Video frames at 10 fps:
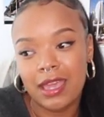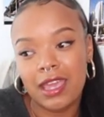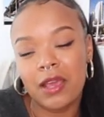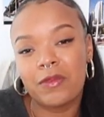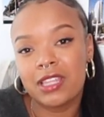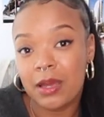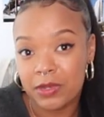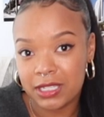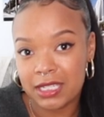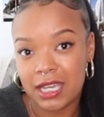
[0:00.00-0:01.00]
And with that
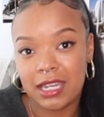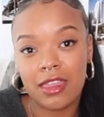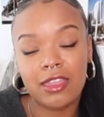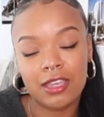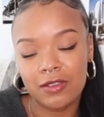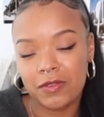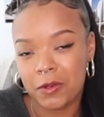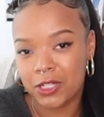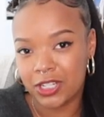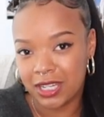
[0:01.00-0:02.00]
being said, thank you for
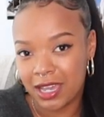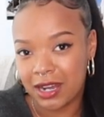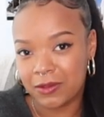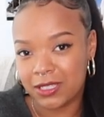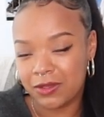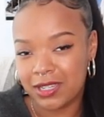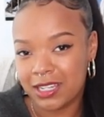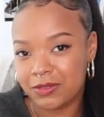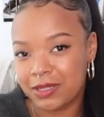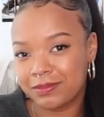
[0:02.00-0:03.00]
watching and I will see you in the
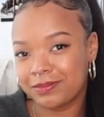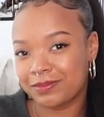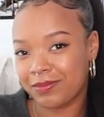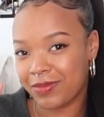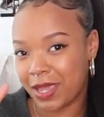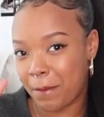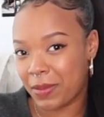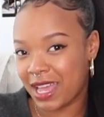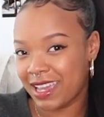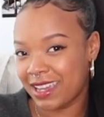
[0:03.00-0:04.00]
next one.
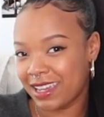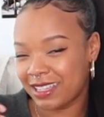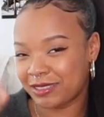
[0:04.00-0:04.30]
Bye.